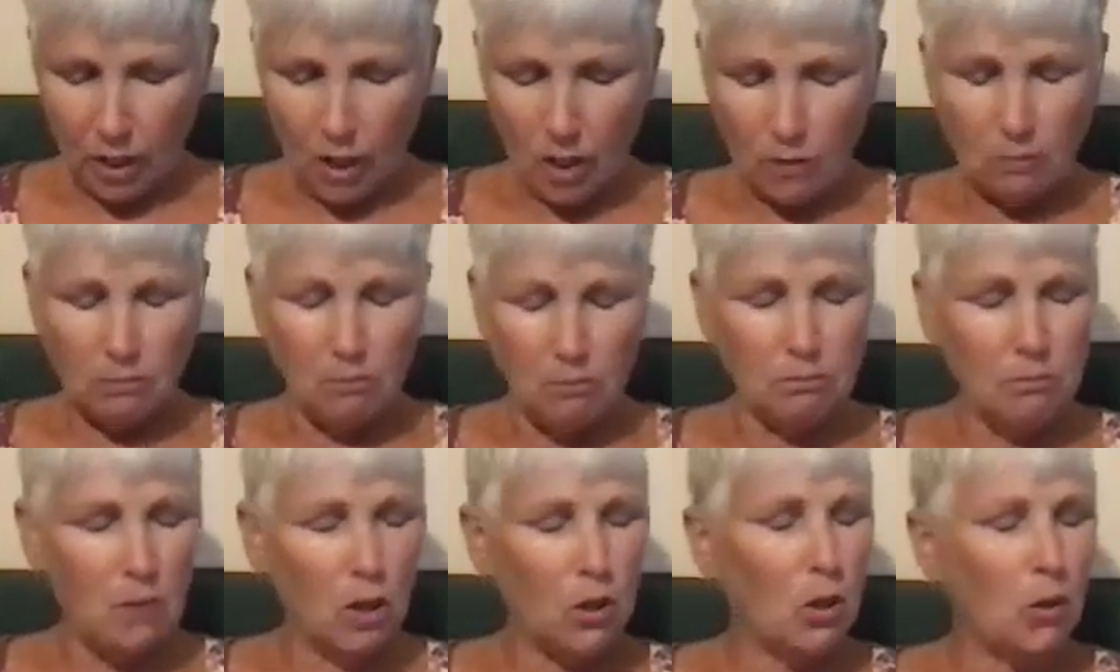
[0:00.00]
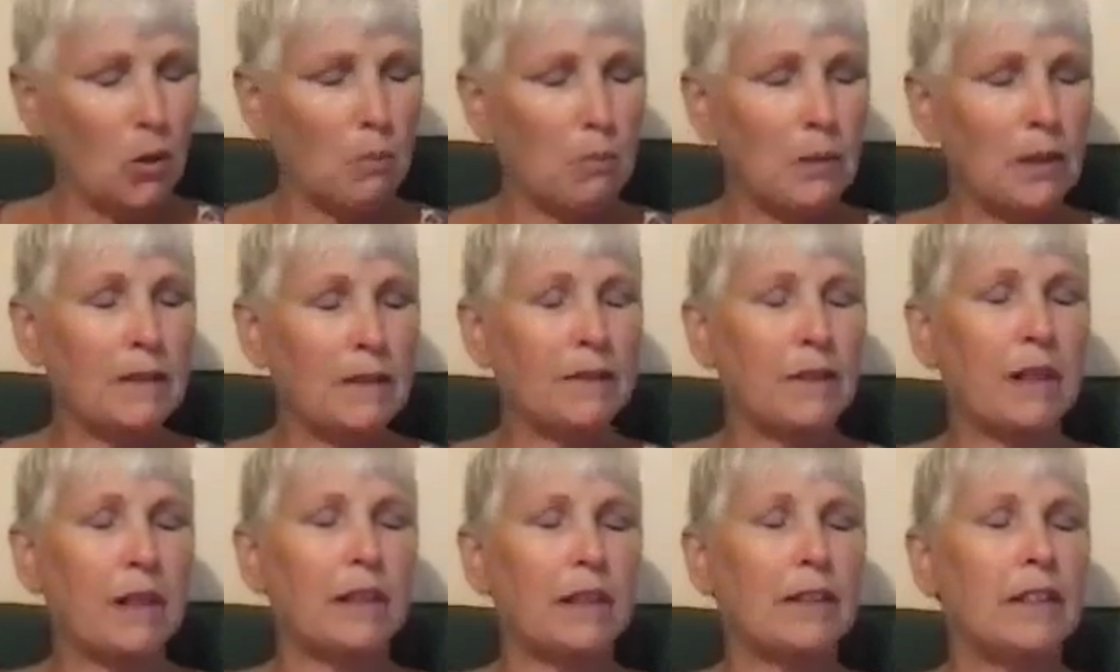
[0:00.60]
moment
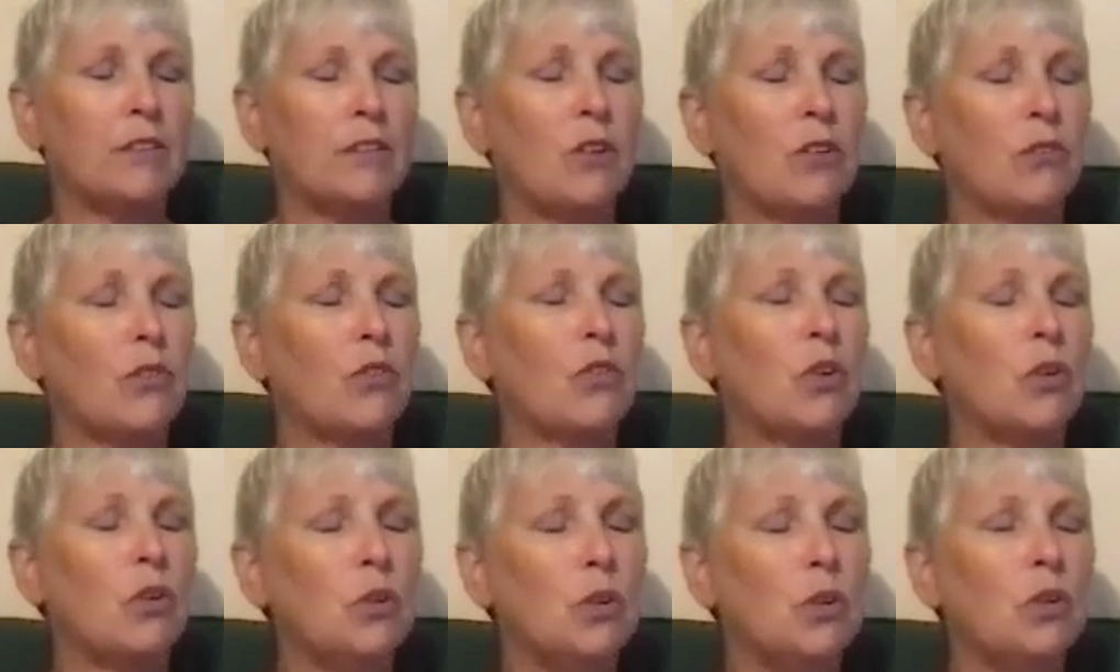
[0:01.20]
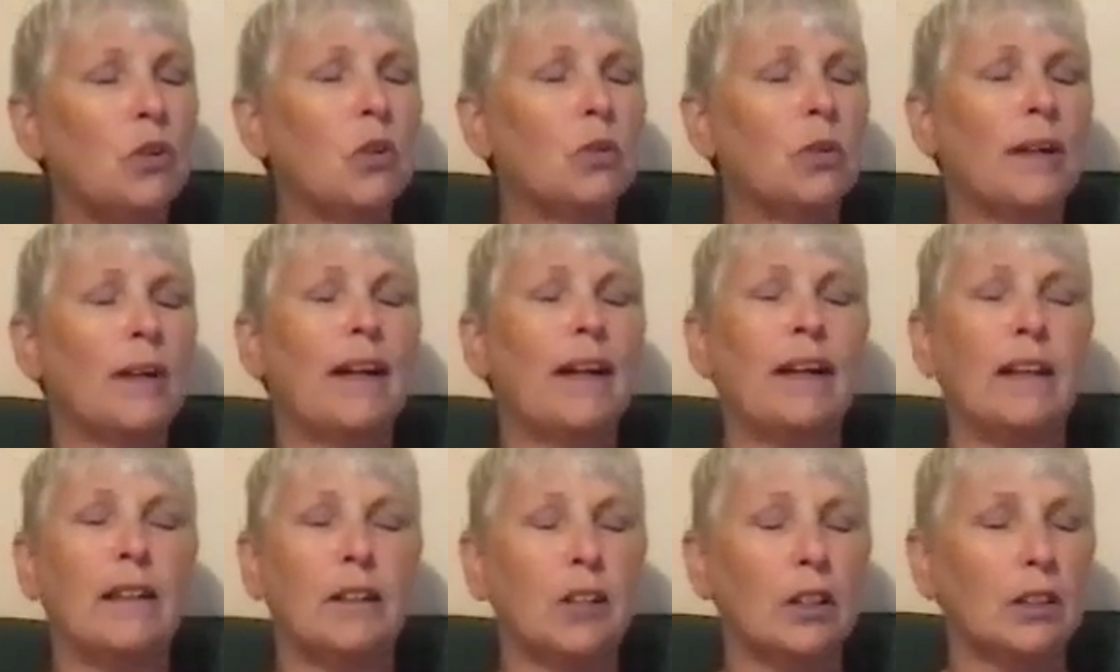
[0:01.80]
that is too
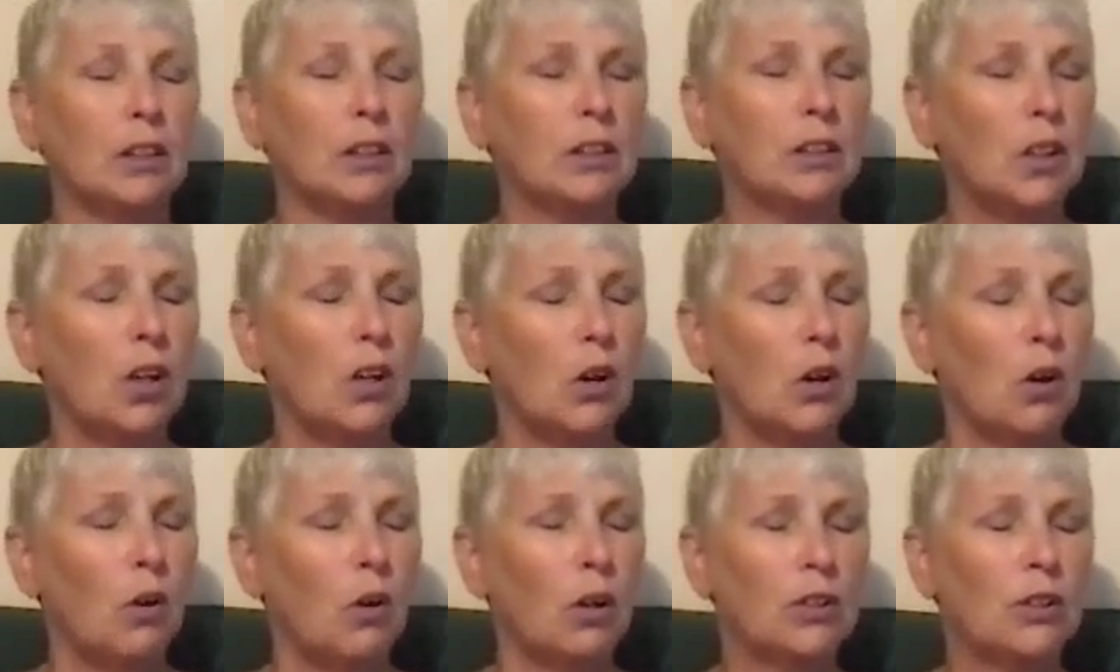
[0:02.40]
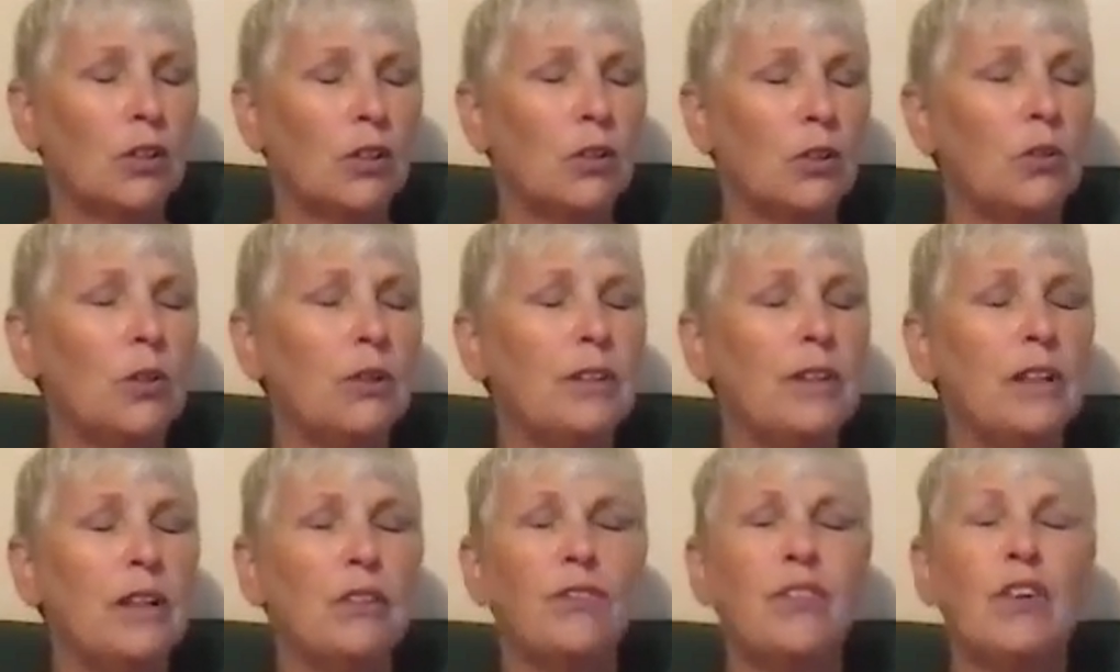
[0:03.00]
great or too
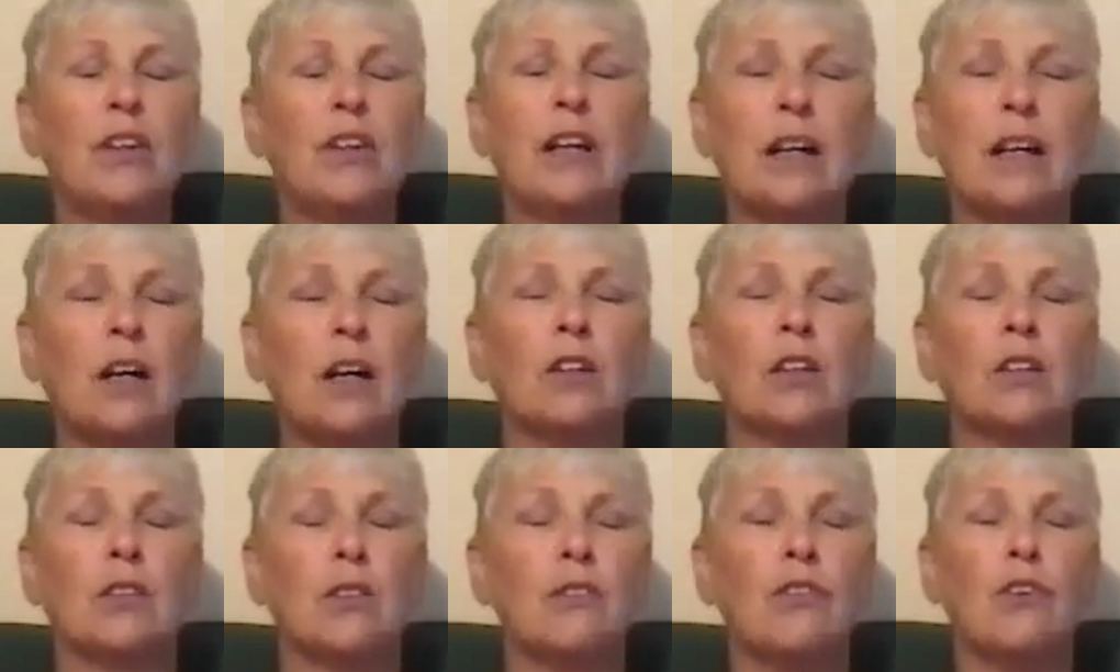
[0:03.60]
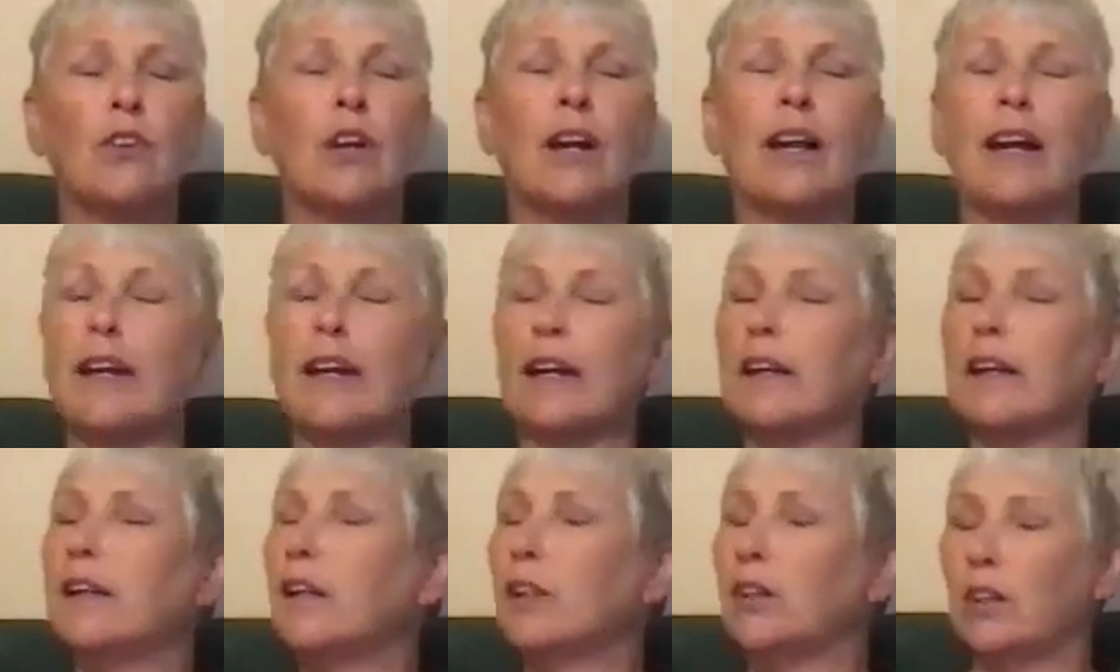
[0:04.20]
difficult for
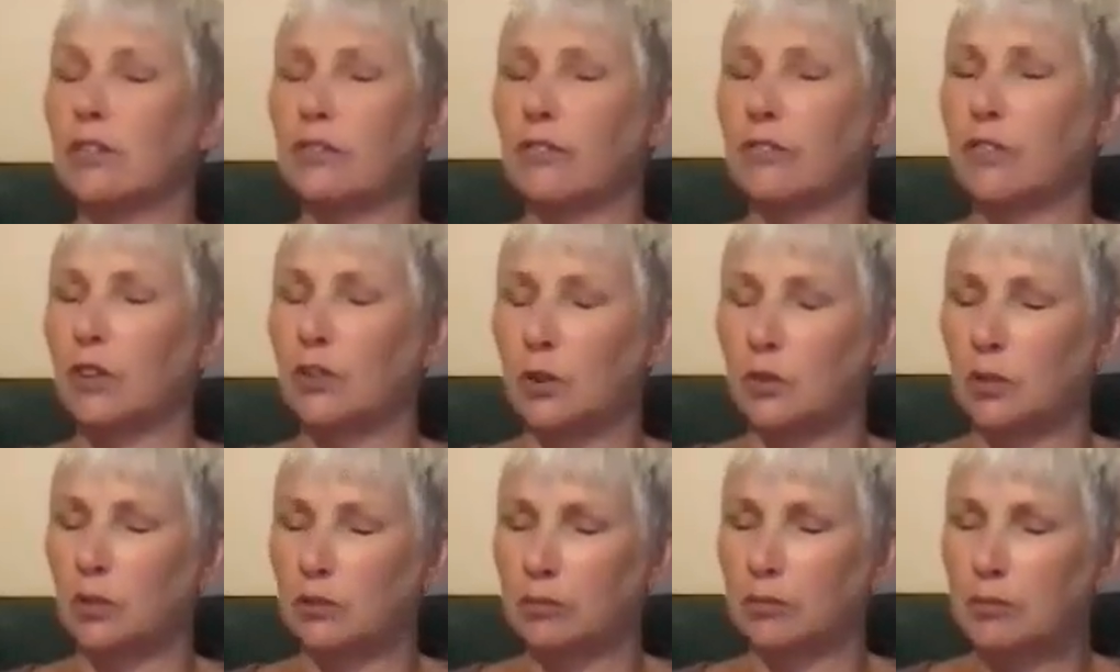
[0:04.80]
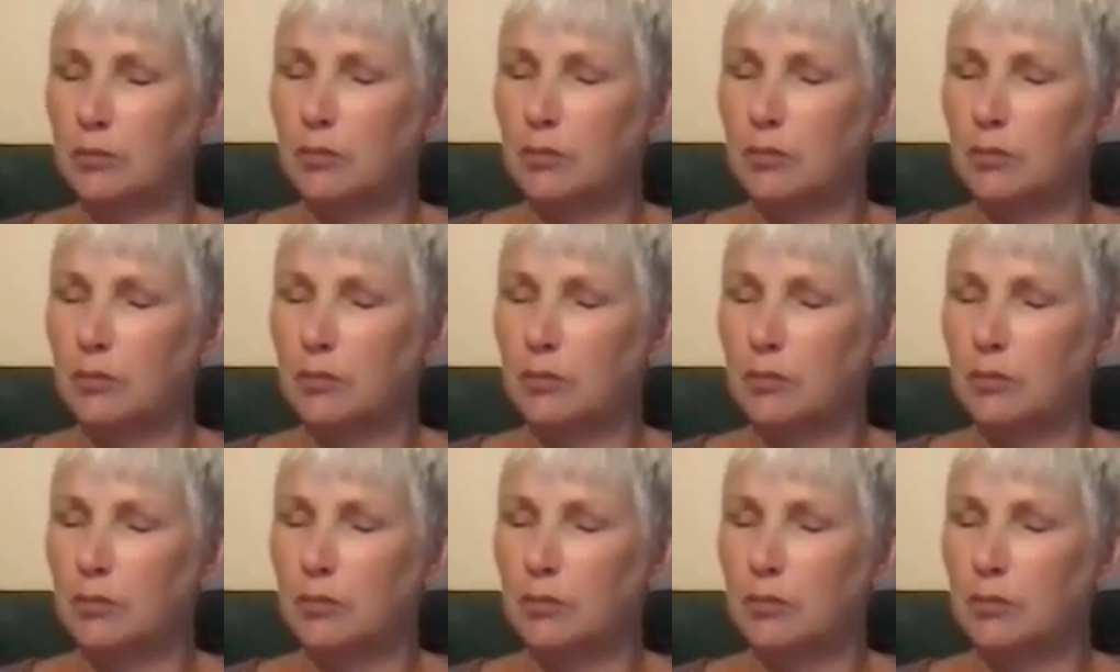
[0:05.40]
any of you.